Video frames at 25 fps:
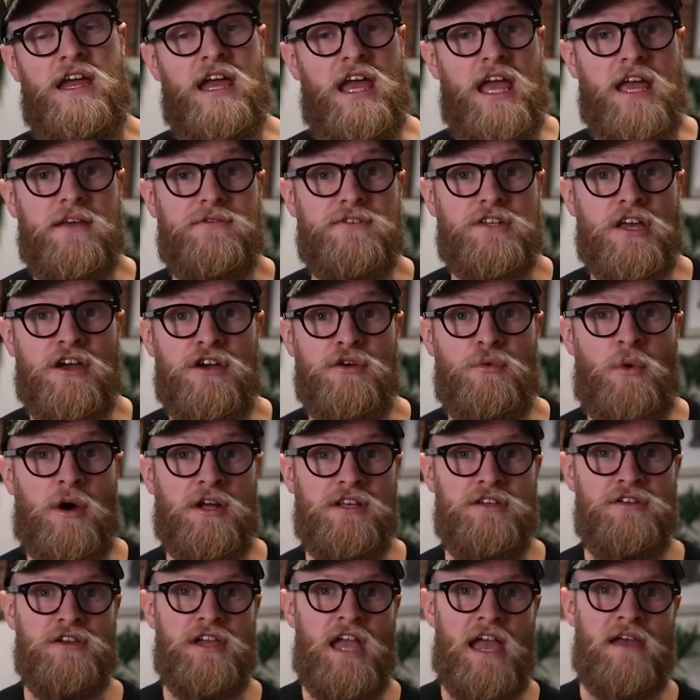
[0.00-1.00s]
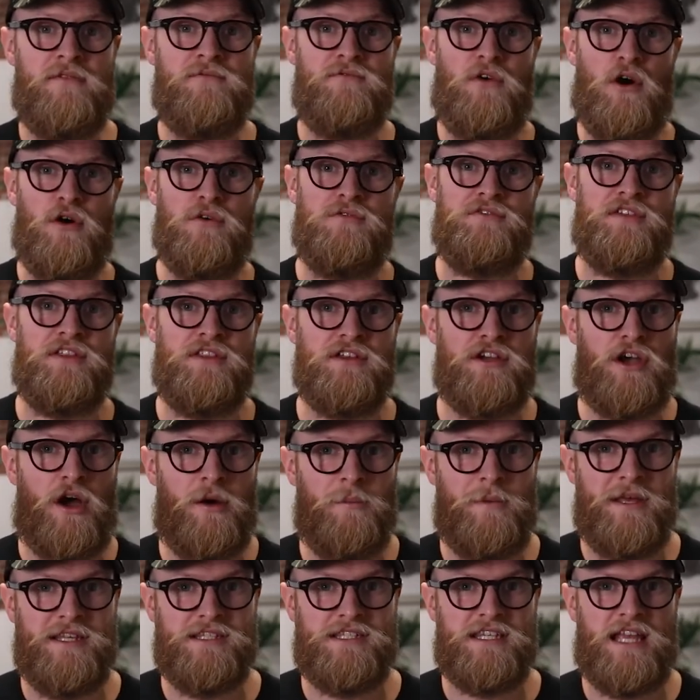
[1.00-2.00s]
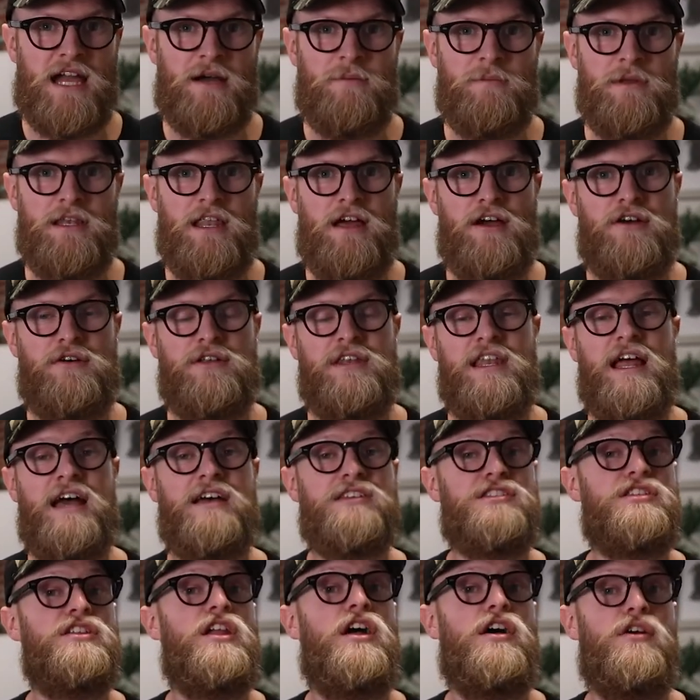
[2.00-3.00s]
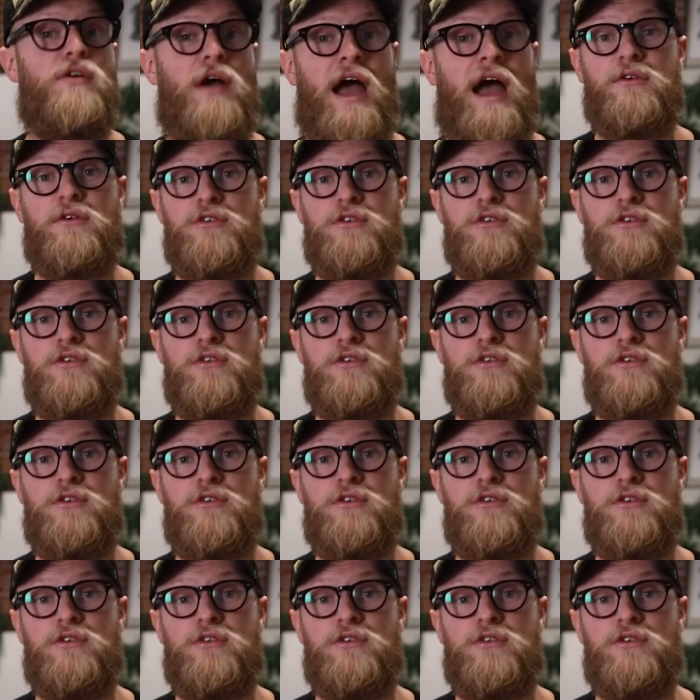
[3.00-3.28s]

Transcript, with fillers: If so, why don't you get involved in the comments down below and let us know